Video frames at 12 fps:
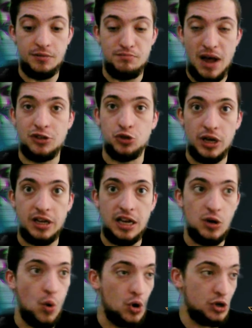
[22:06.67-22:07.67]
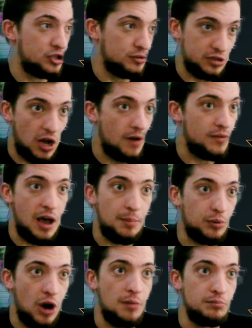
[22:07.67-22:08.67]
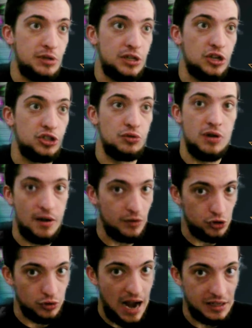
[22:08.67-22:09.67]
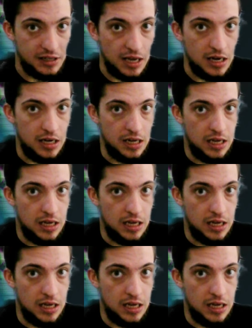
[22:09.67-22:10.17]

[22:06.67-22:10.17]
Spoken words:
metric in order to solve that problem, because you never tracked it.